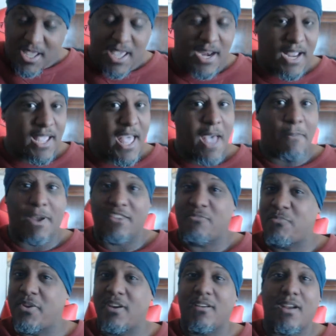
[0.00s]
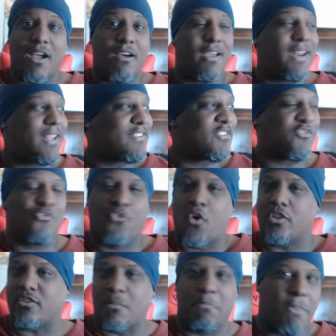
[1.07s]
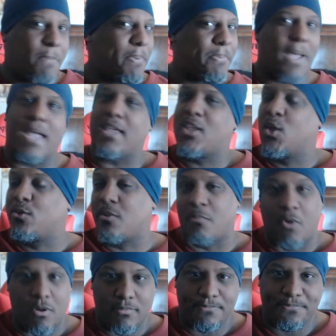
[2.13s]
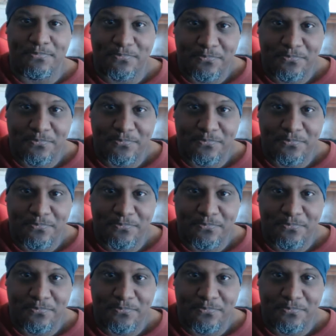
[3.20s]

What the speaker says: and I had my spear out, and I just fought them, and killed them all.